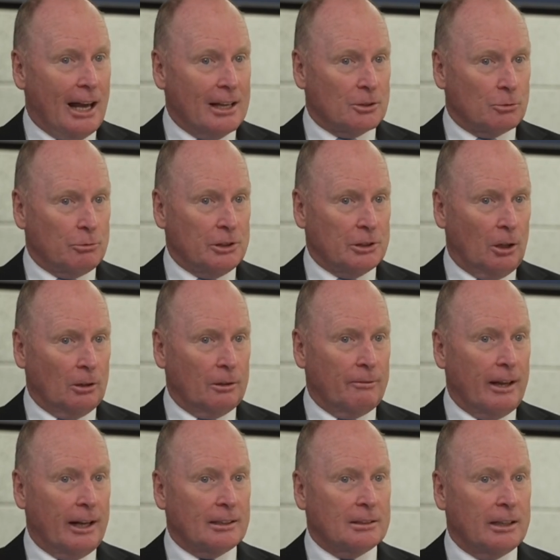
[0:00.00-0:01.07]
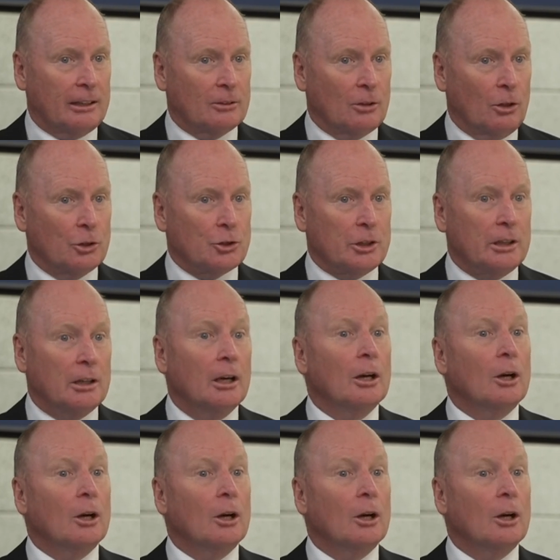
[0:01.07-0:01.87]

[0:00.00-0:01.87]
as a result of that technology.